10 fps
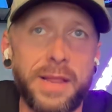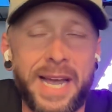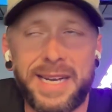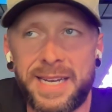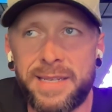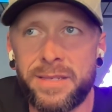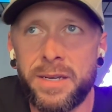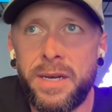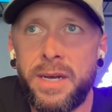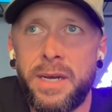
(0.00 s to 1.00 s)
like this
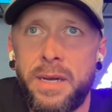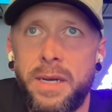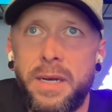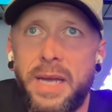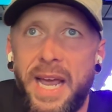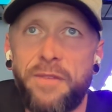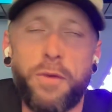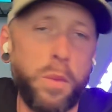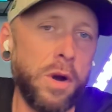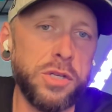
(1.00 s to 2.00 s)
if we
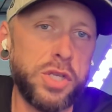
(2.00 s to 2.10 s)
weren't